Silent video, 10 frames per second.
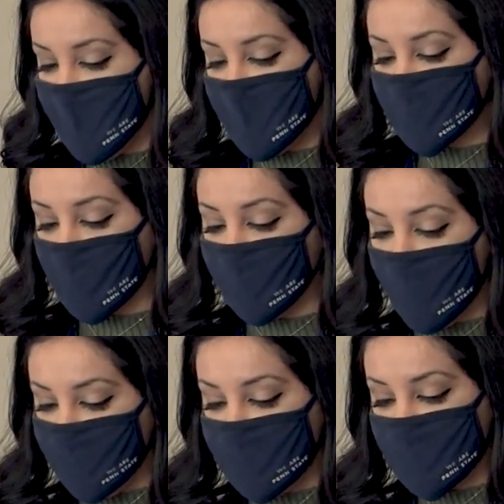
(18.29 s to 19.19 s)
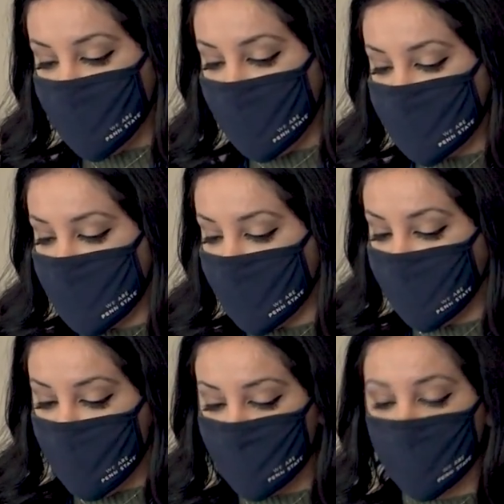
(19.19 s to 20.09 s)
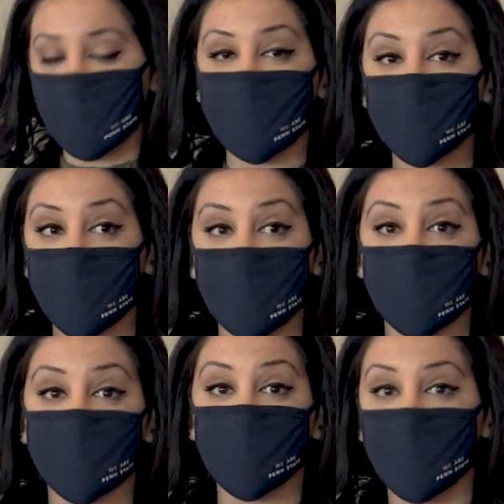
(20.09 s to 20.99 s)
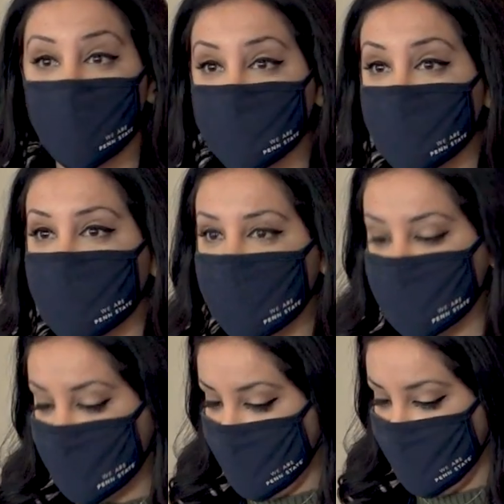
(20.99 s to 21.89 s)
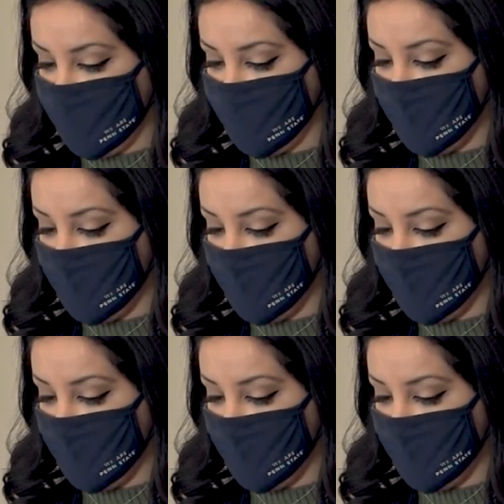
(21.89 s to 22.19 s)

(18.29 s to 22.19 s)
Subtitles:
So Previn is a Penn State alum who graduated in 2019